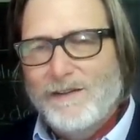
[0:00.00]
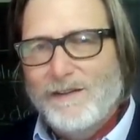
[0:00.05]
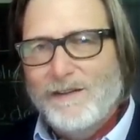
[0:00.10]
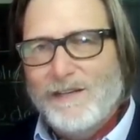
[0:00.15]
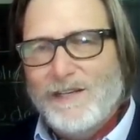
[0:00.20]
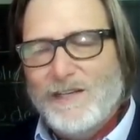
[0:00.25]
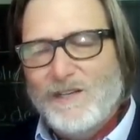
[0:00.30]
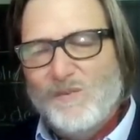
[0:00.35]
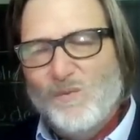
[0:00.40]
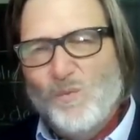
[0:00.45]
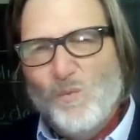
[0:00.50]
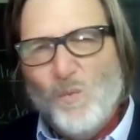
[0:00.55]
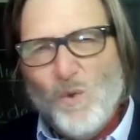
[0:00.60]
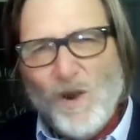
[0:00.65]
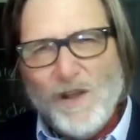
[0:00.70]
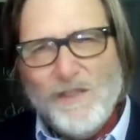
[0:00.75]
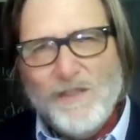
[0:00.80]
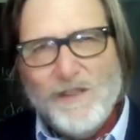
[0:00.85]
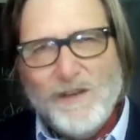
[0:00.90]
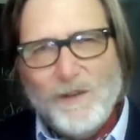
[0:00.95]
He
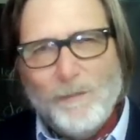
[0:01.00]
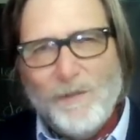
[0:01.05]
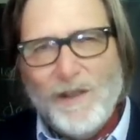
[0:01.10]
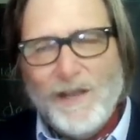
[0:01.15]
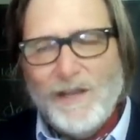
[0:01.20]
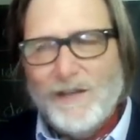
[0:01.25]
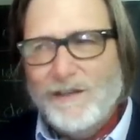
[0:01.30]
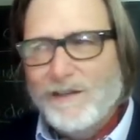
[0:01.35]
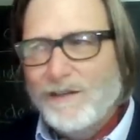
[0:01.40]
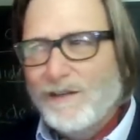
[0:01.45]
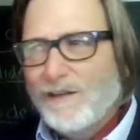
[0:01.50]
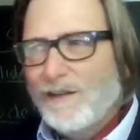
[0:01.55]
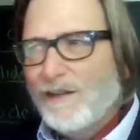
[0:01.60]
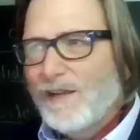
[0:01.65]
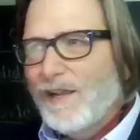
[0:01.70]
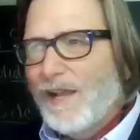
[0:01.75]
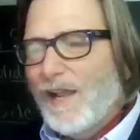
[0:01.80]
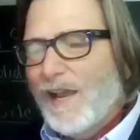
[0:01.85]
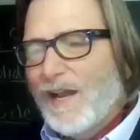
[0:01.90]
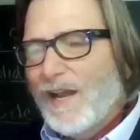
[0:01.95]
won the debate.
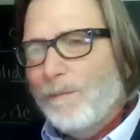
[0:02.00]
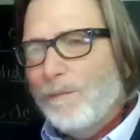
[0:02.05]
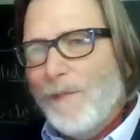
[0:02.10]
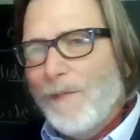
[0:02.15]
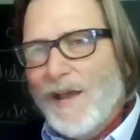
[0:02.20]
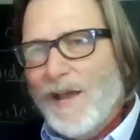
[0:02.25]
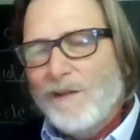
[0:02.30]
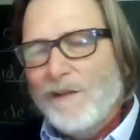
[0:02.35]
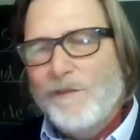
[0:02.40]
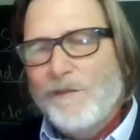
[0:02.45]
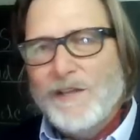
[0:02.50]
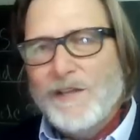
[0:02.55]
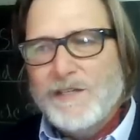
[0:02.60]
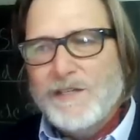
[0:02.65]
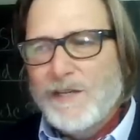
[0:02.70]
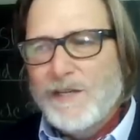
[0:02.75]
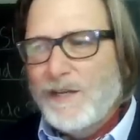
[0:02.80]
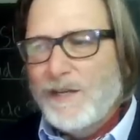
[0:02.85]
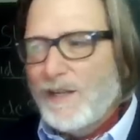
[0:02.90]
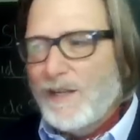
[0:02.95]
And it
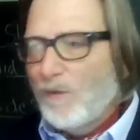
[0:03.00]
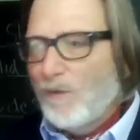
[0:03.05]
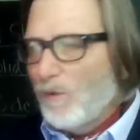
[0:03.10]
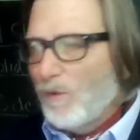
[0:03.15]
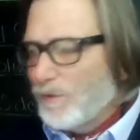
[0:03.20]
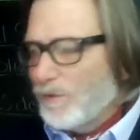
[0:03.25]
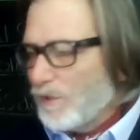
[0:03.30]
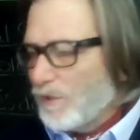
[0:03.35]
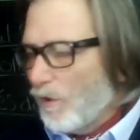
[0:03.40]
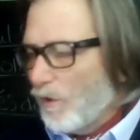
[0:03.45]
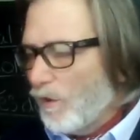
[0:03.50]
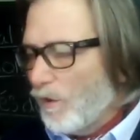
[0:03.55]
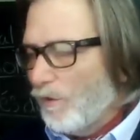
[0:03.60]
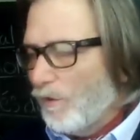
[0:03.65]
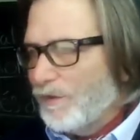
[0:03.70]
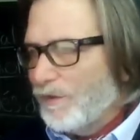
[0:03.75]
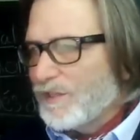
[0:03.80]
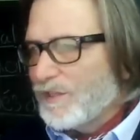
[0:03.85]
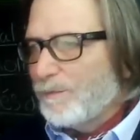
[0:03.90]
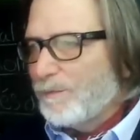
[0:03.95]
manifested in what was called
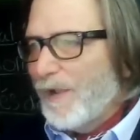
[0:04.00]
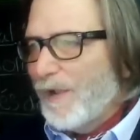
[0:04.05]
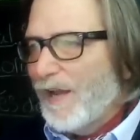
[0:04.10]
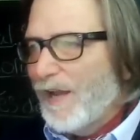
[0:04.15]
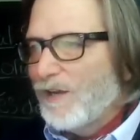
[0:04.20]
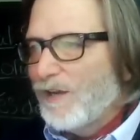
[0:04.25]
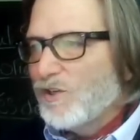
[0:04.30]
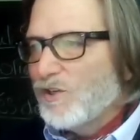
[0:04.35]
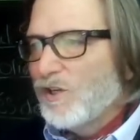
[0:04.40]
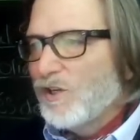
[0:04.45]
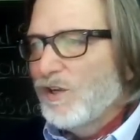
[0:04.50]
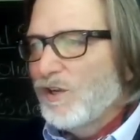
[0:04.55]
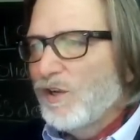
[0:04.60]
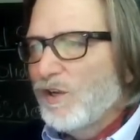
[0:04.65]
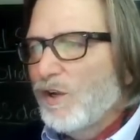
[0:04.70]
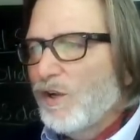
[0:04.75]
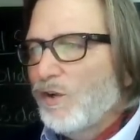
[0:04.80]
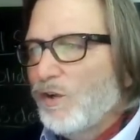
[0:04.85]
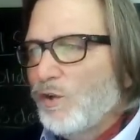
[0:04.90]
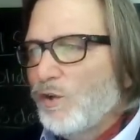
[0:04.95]
the Spanish
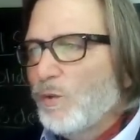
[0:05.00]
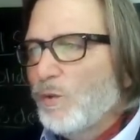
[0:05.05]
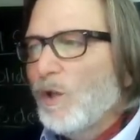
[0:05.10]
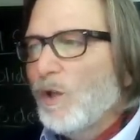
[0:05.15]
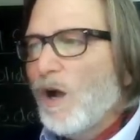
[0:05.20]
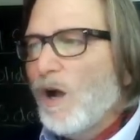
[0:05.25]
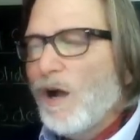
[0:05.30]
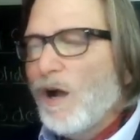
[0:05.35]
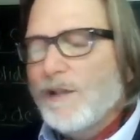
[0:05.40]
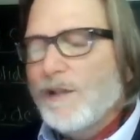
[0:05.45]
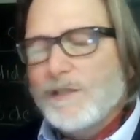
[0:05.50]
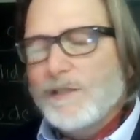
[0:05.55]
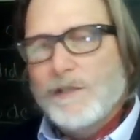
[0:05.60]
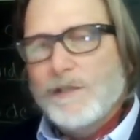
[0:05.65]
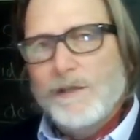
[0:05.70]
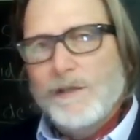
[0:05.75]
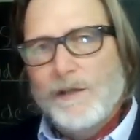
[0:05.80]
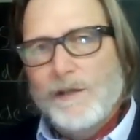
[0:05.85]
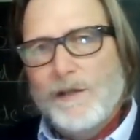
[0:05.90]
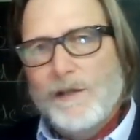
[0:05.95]
New Laws.
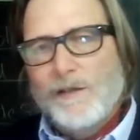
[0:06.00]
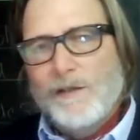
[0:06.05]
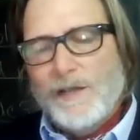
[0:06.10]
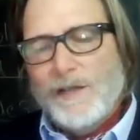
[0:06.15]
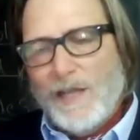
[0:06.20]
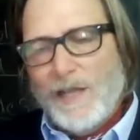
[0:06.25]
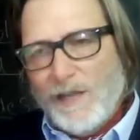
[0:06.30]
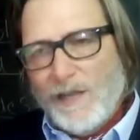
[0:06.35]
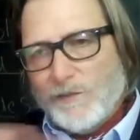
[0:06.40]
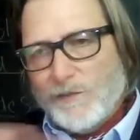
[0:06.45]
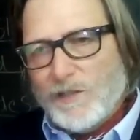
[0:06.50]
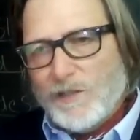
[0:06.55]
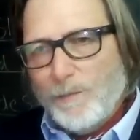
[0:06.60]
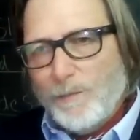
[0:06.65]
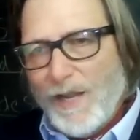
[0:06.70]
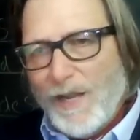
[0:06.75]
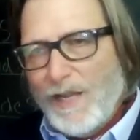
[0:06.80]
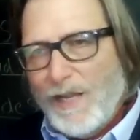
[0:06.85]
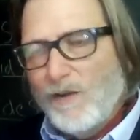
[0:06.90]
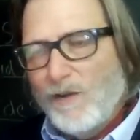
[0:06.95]
The King of
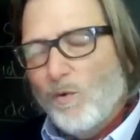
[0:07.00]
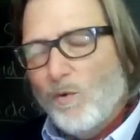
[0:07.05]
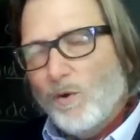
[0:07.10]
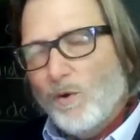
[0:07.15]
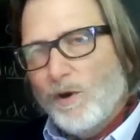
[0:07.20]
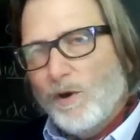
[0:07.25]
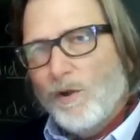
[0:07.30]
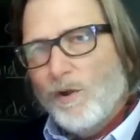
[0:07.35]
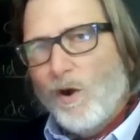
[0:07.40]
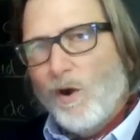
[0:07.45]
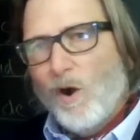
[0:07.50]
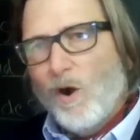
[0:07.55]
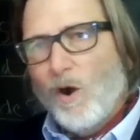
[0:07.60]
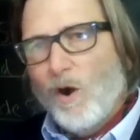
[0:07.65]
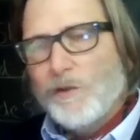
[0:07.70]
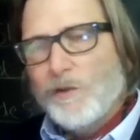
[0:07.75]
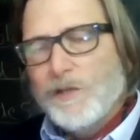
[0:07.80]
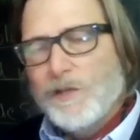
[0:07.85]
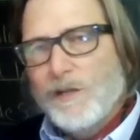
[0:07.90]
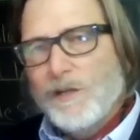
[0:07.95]
Spain ordered a
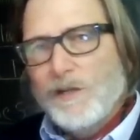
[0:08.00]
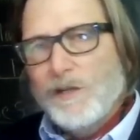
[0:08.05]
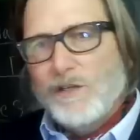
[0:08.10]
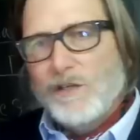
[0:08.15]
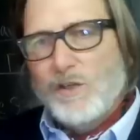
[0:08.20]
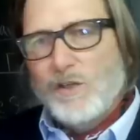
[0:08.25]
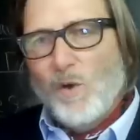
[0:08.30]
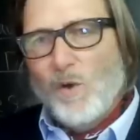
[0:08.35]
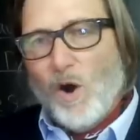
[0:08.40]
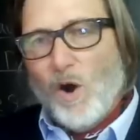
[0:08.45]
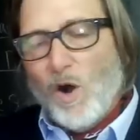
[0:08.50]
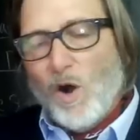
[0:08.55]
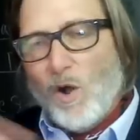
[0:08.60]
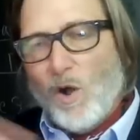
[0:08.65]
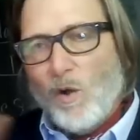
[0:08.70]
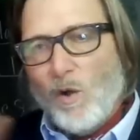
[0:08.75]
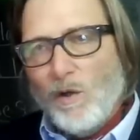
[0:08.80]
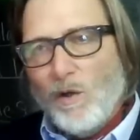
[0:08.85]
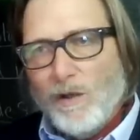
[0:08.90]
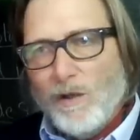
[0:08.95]
halt to
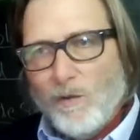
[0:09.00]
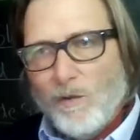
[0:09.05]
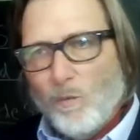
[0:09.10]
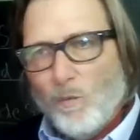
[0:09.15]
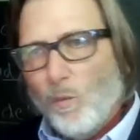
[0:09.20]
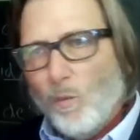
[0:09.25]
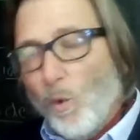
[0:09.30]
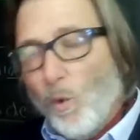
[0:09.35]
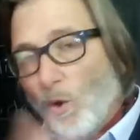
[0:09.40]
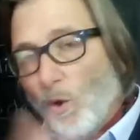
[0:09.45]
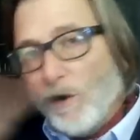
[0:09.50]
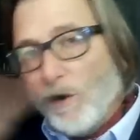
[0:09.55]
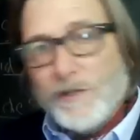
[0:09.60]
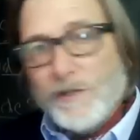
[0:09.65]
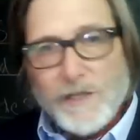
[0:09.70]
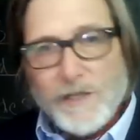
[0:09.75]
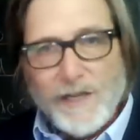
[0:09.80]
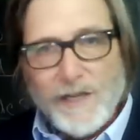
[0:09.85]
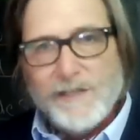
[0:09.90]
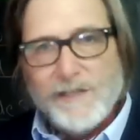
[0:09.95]
all wars
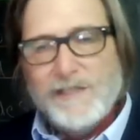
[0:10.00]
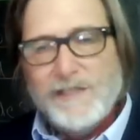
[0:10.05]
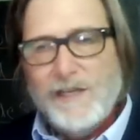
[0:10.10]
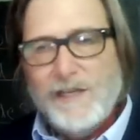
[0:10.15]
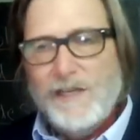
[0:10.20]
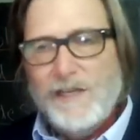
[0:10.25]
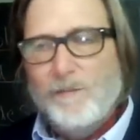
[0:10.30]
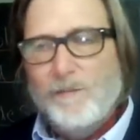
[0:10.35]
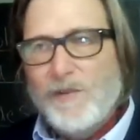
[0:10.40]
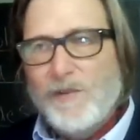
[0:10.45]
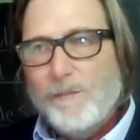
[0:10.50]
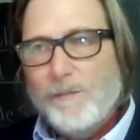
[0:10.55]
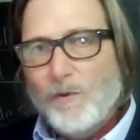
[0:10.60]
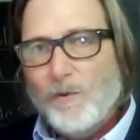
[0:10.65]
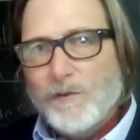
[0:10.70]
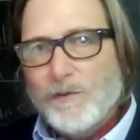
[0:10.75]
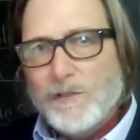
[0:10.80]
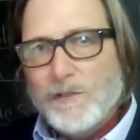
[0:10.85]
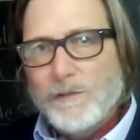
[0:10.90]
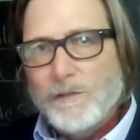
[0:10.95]
against the Indian
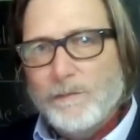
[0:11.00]
peoples.